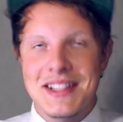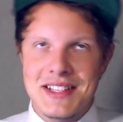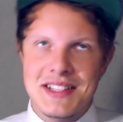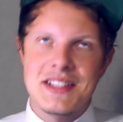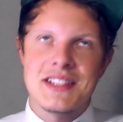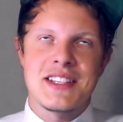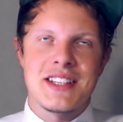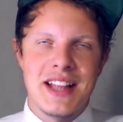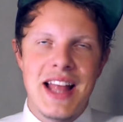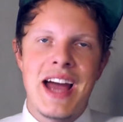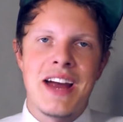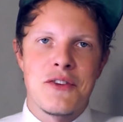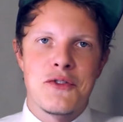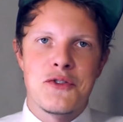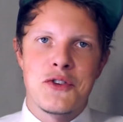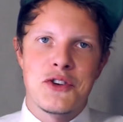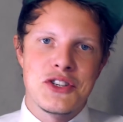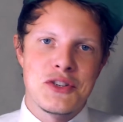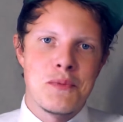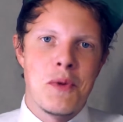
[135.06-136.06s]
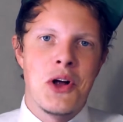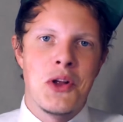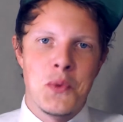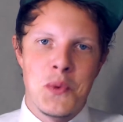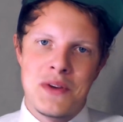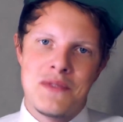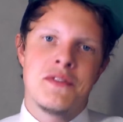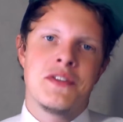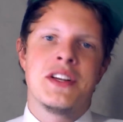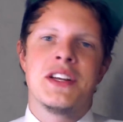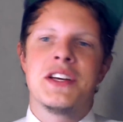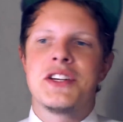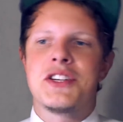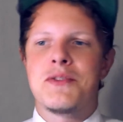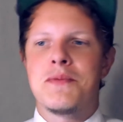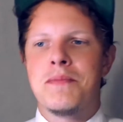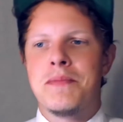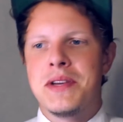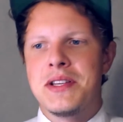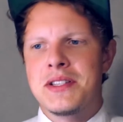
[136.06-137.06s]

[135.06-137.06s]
It's a slang for a small village,